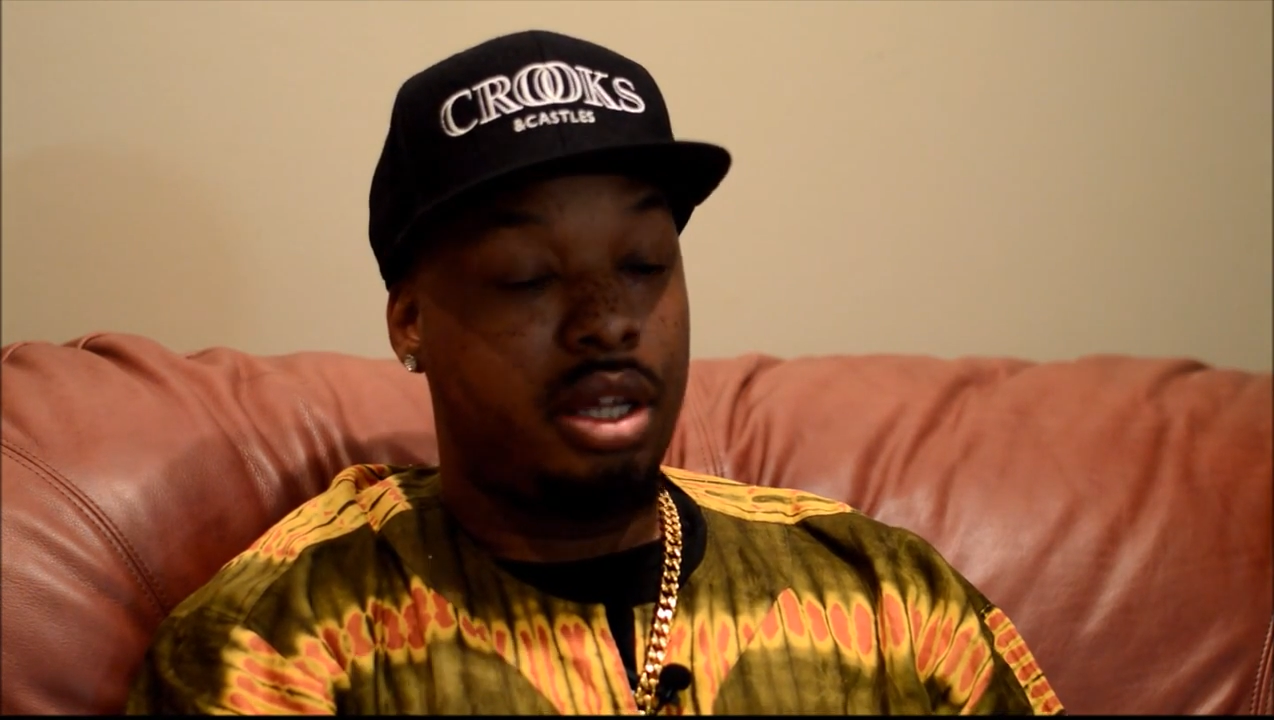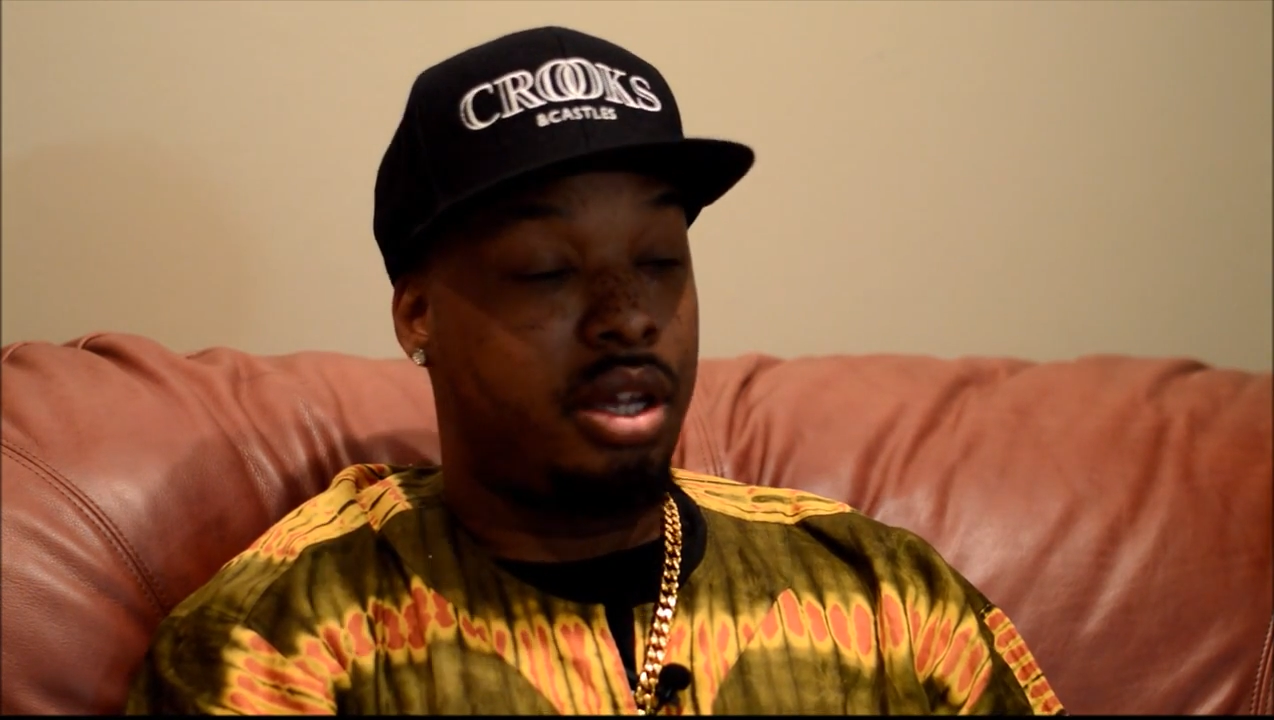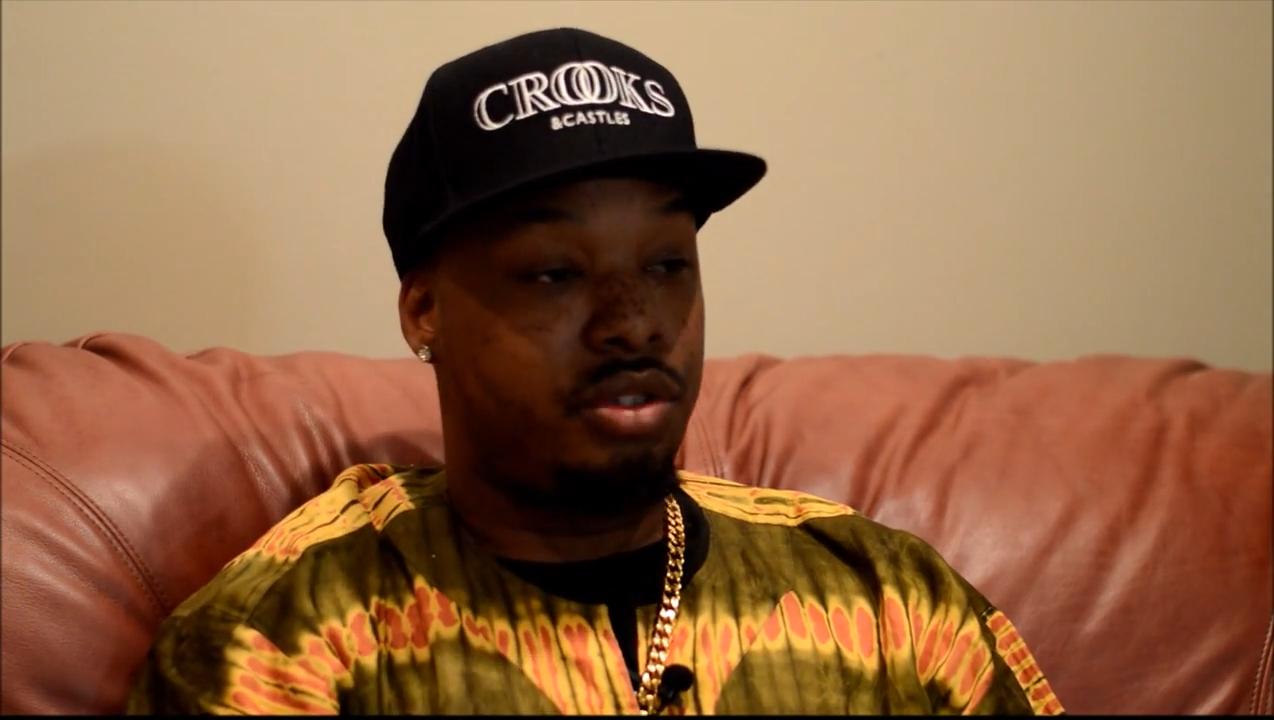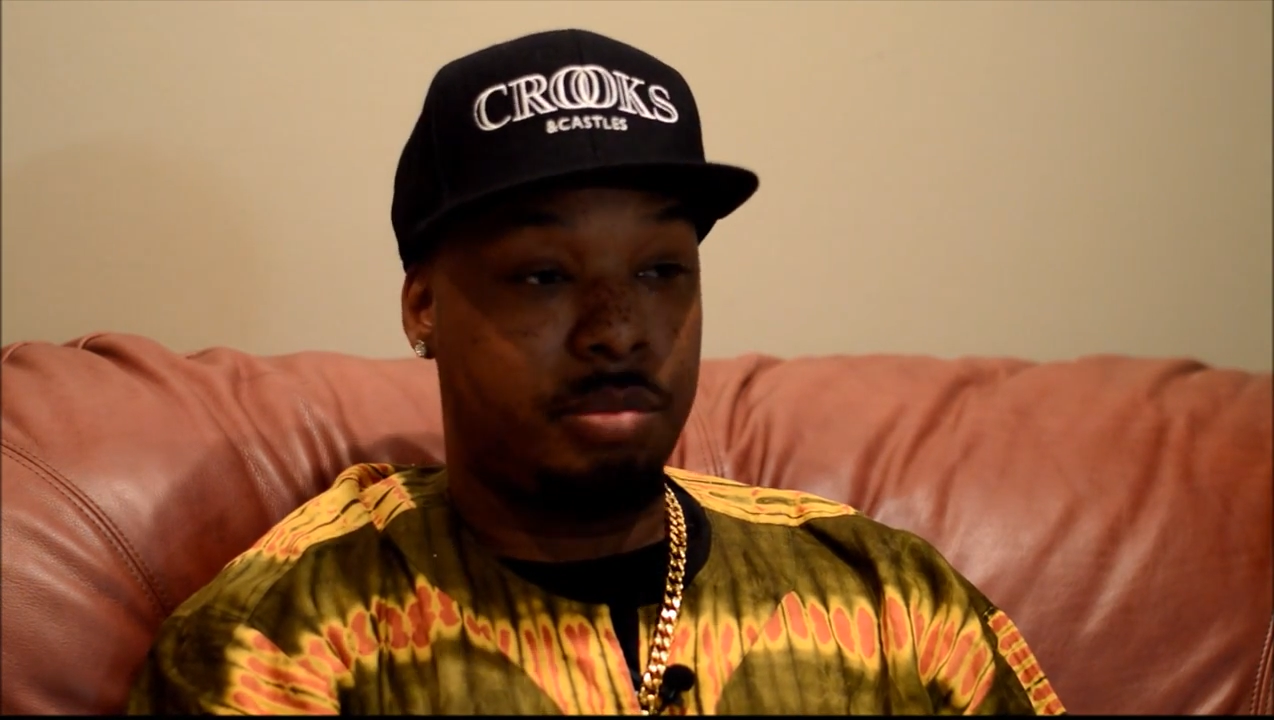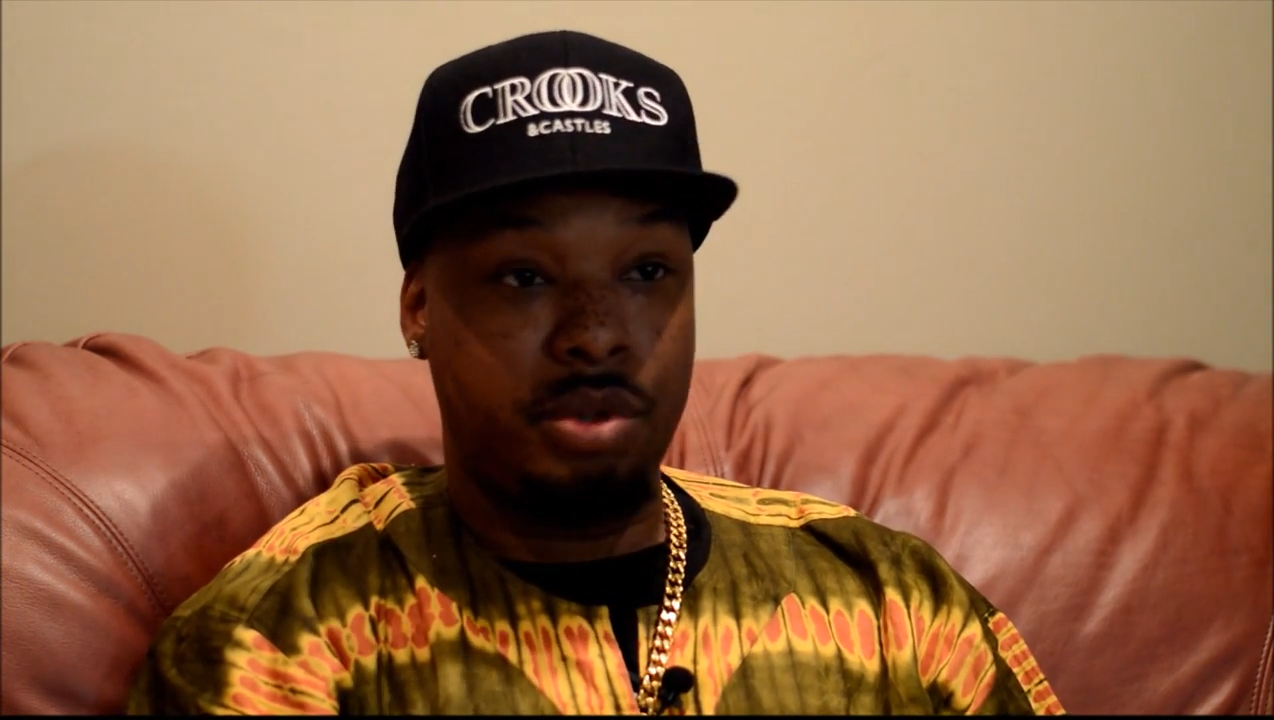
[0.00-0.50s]

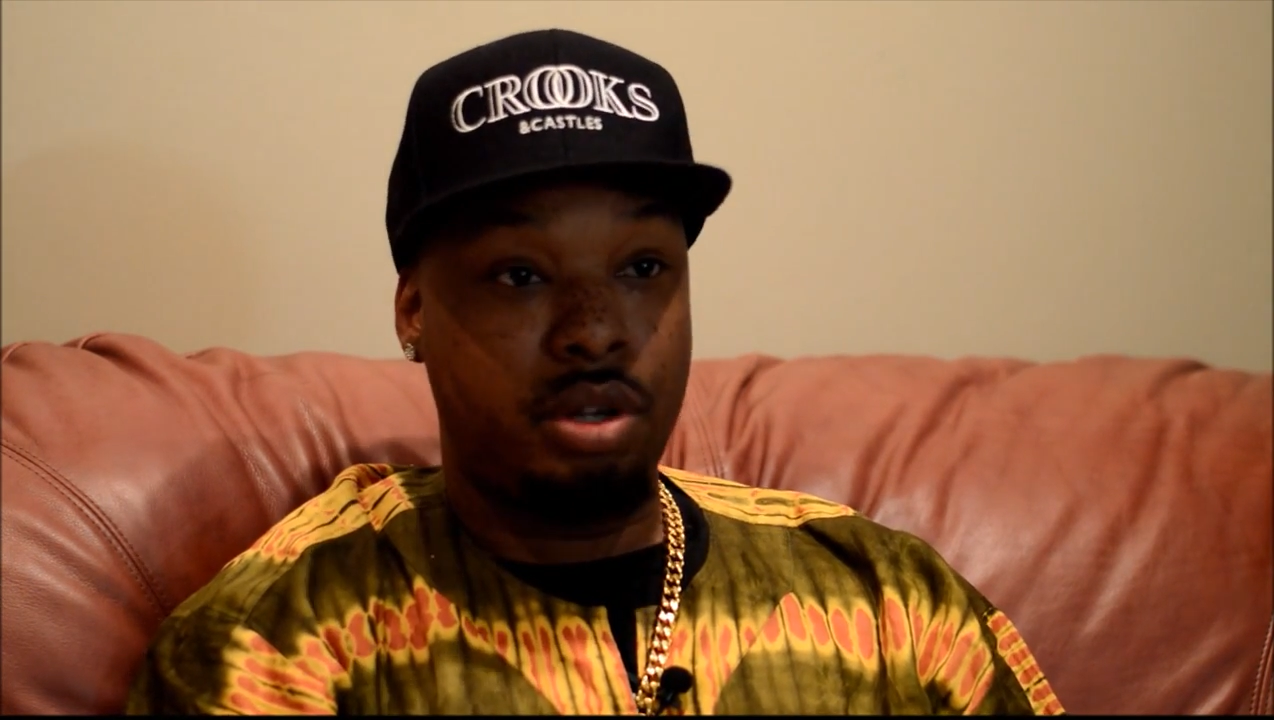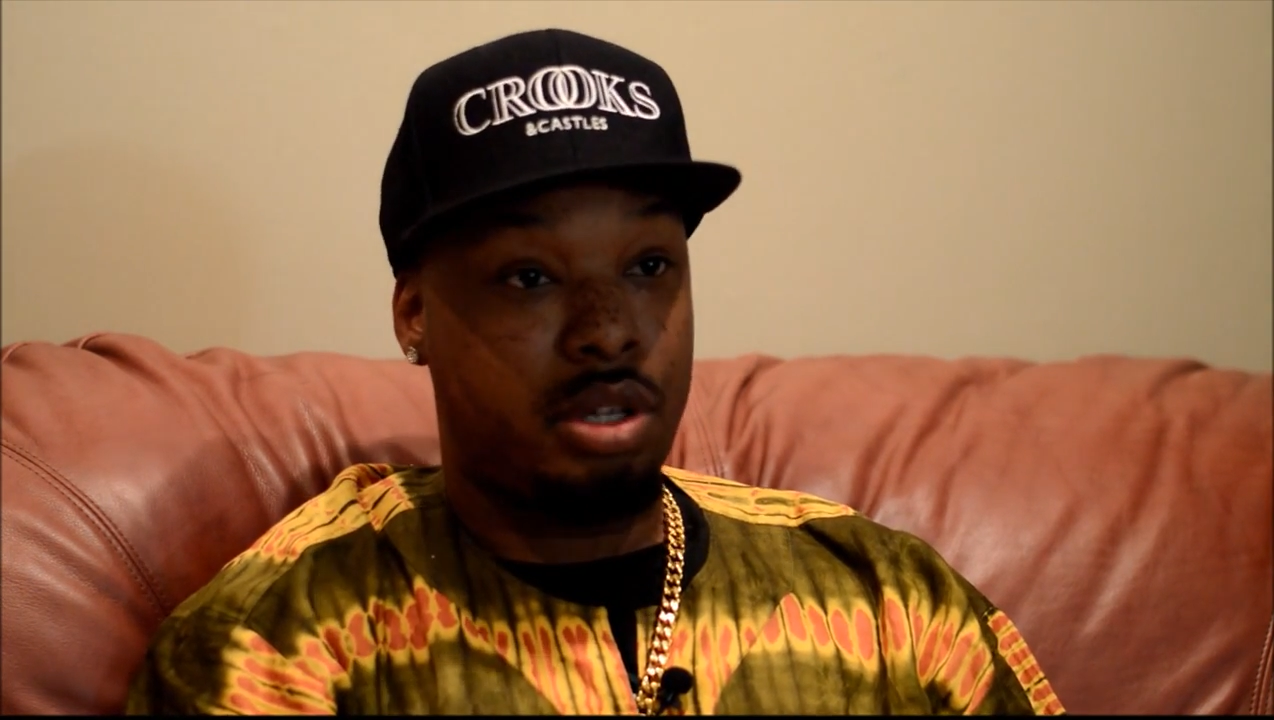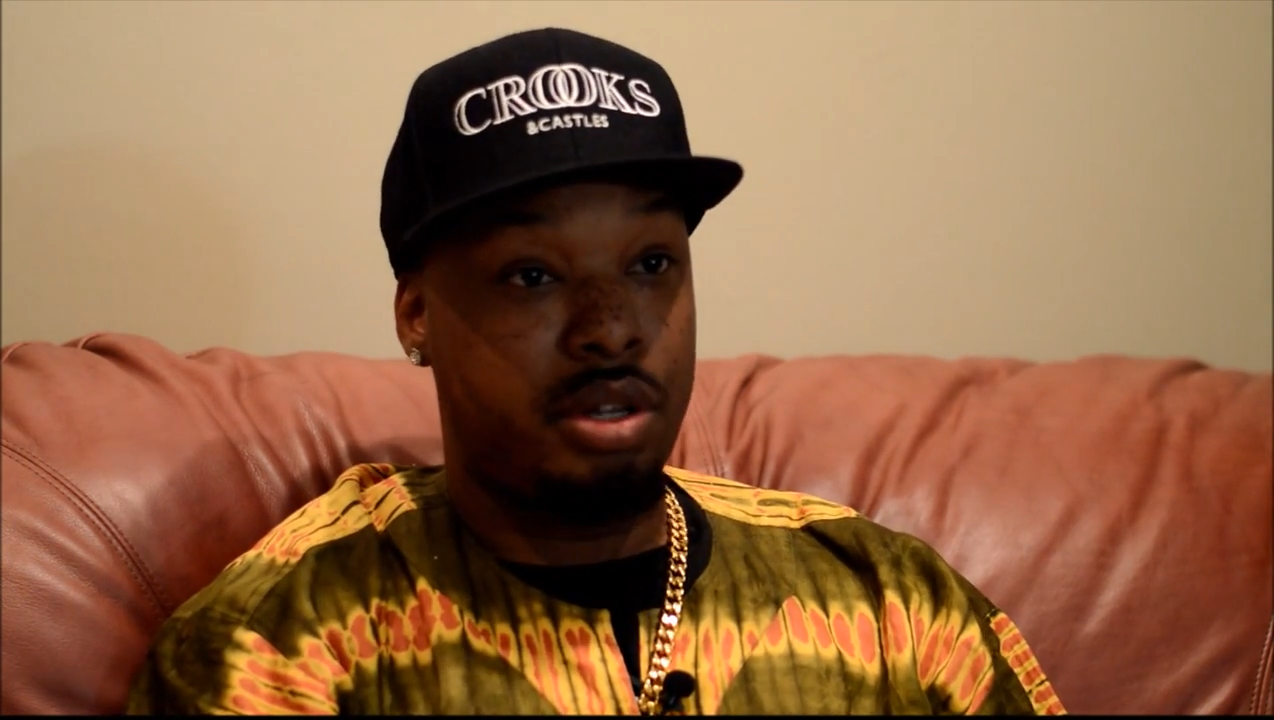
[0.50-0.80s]
Kendrick,